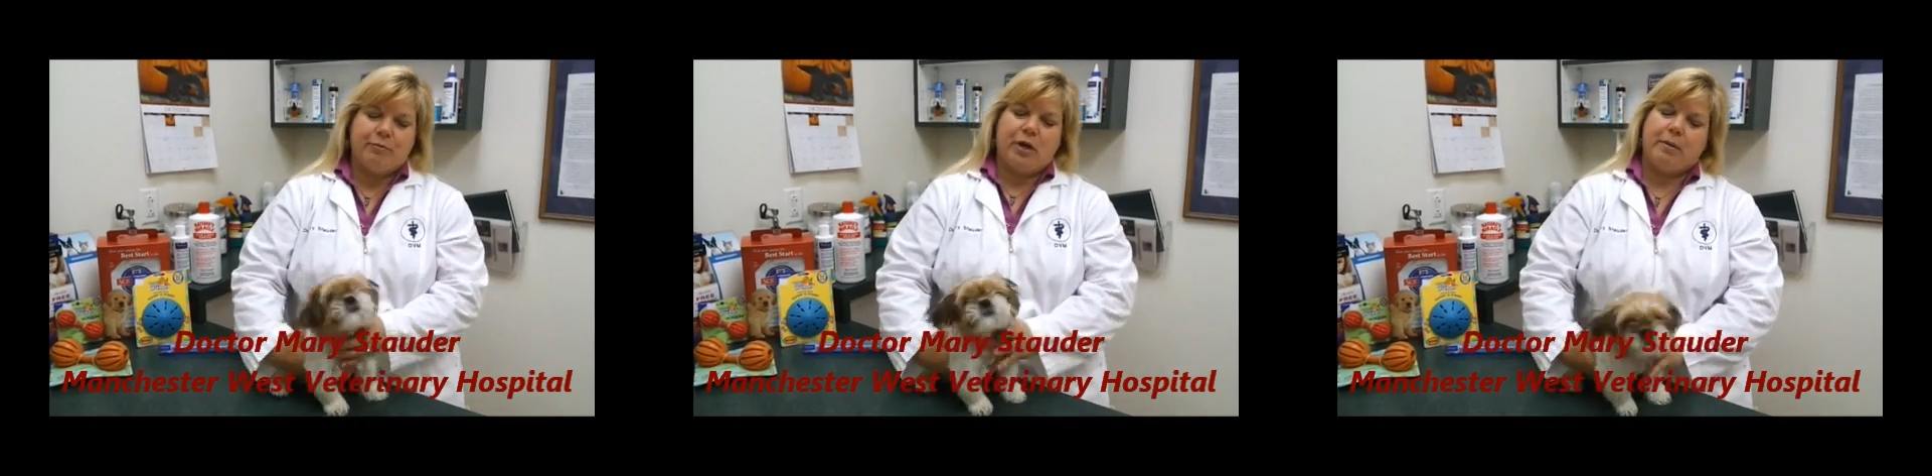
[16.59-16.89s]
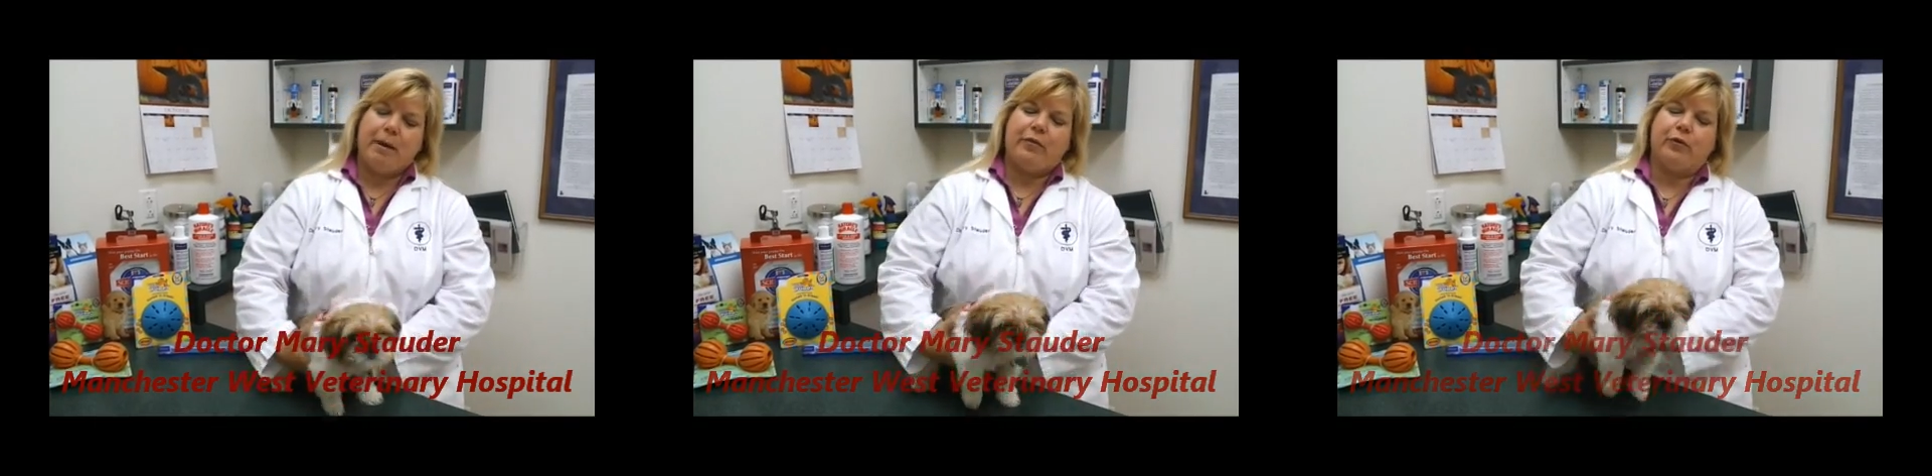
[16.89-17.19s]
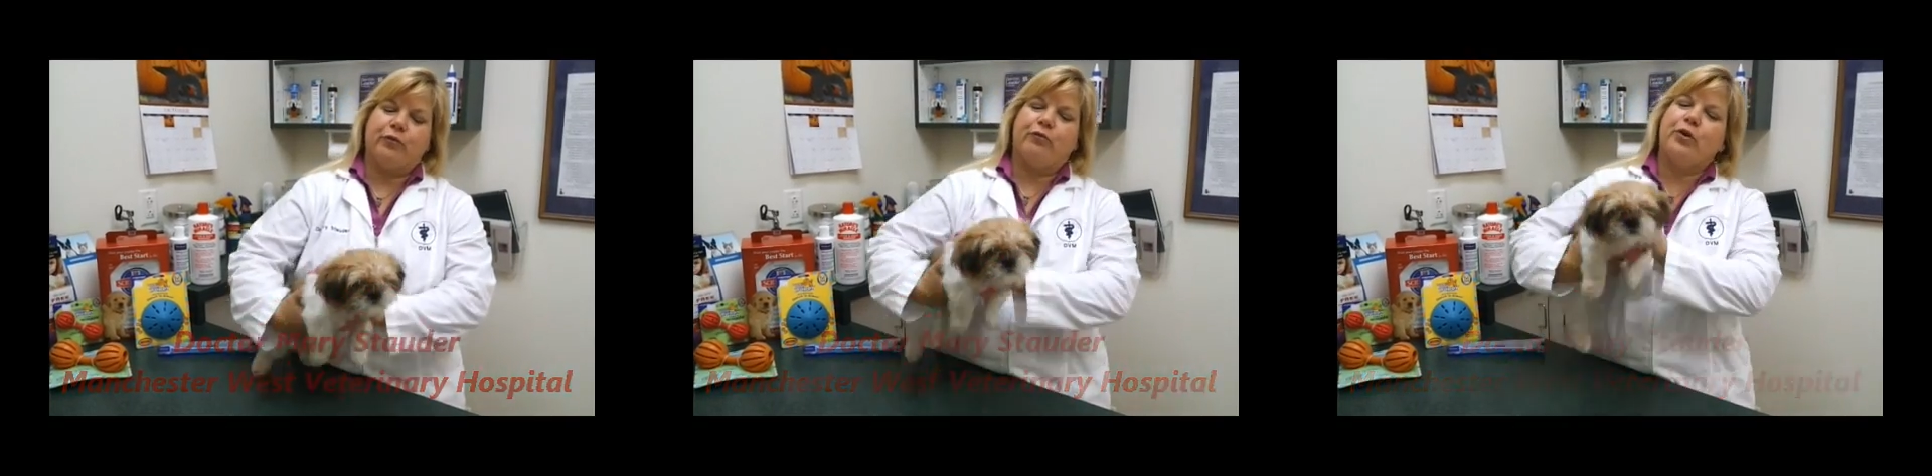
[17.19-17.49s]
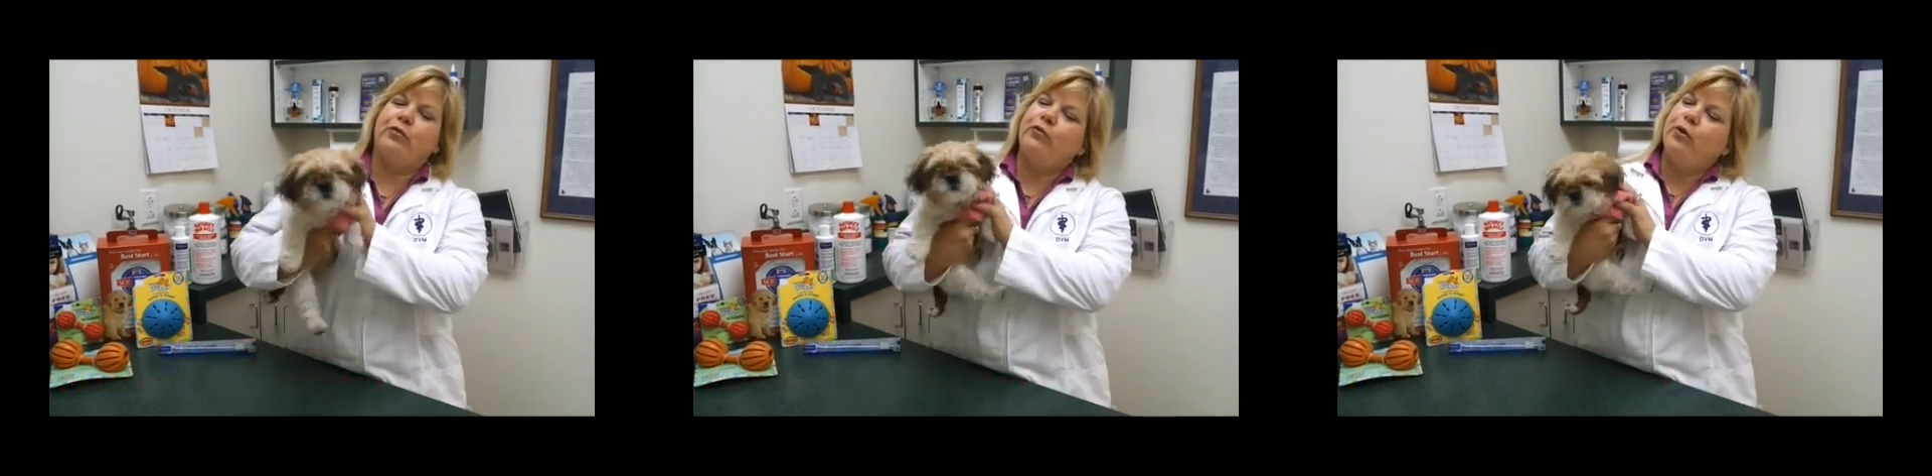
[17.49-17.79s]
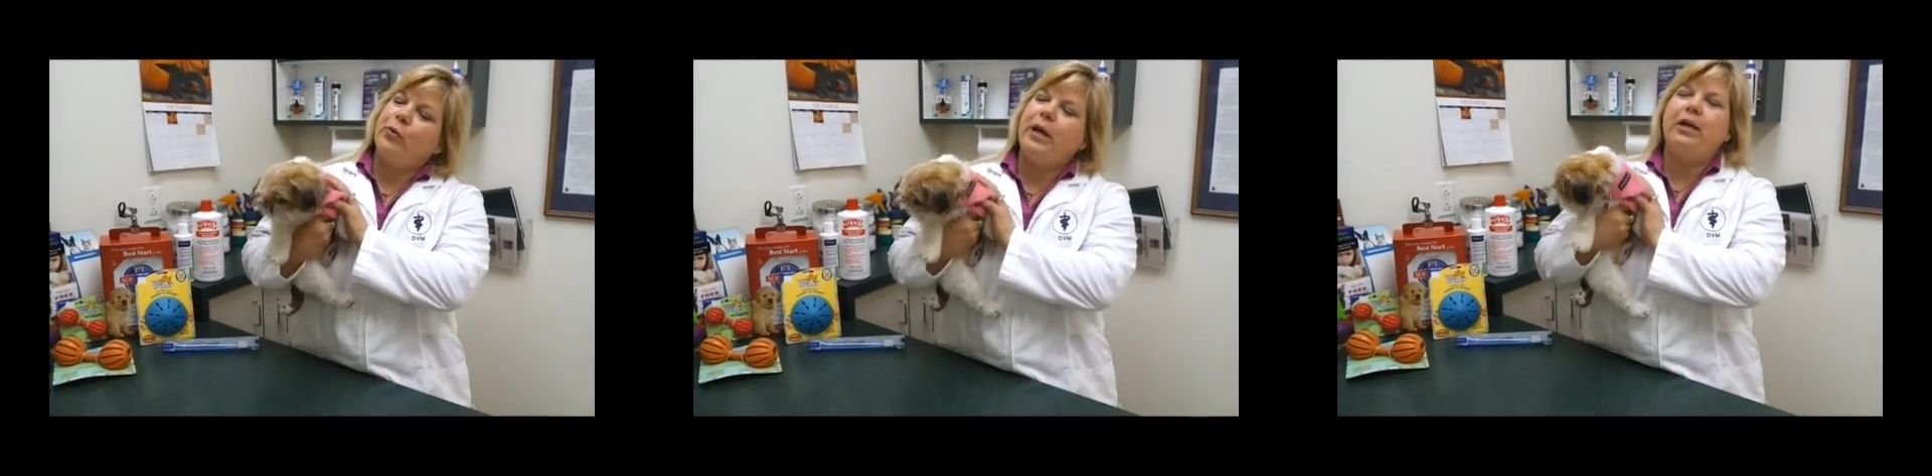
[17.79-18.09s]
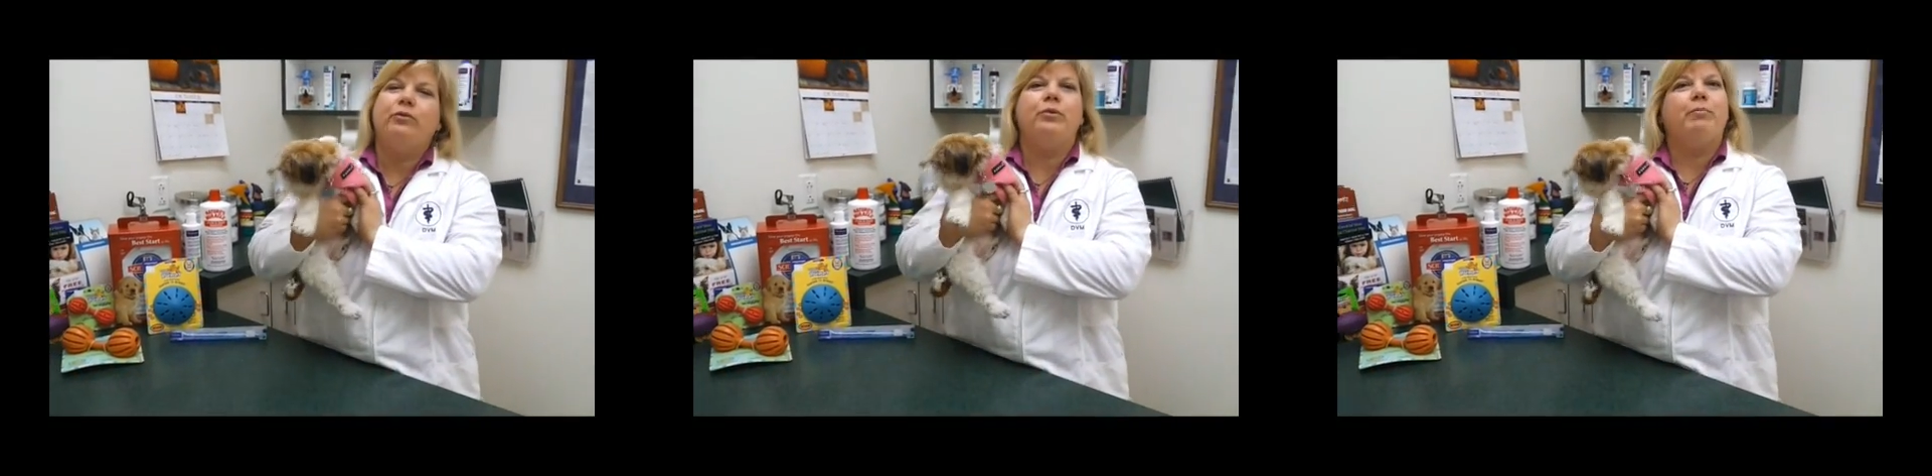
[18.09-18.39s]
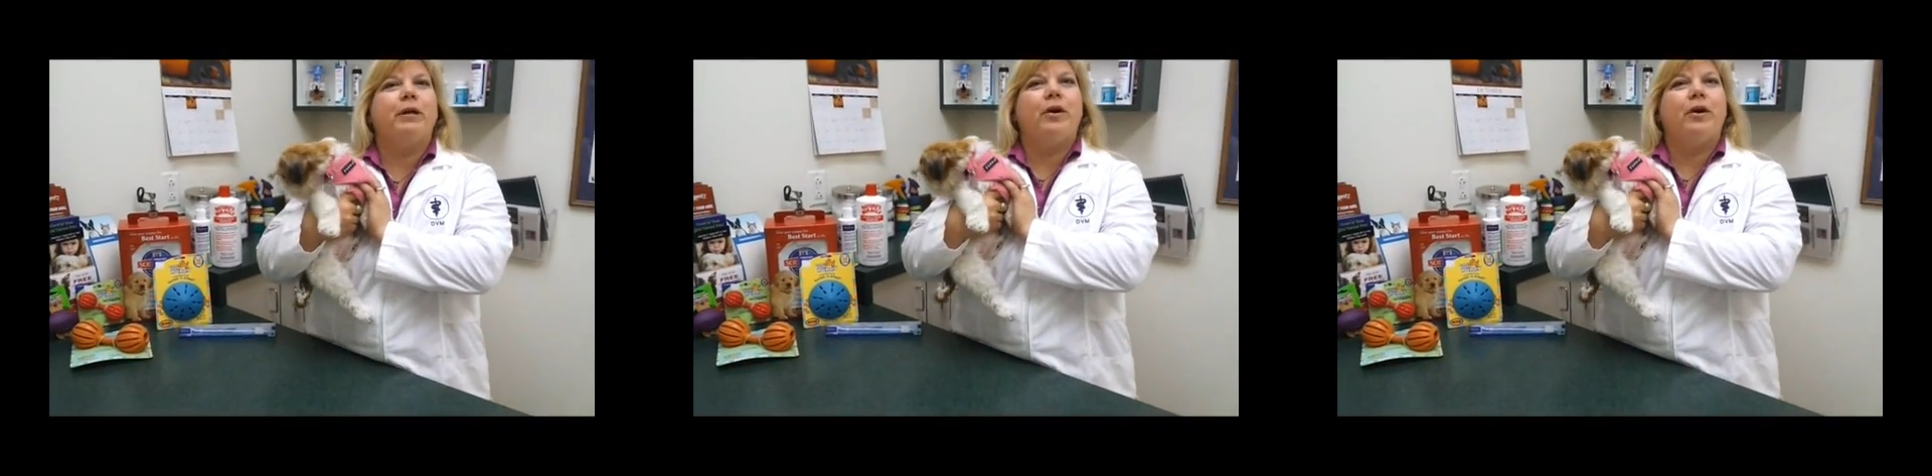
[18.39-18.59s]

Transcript: I'm talking about those first few weeks when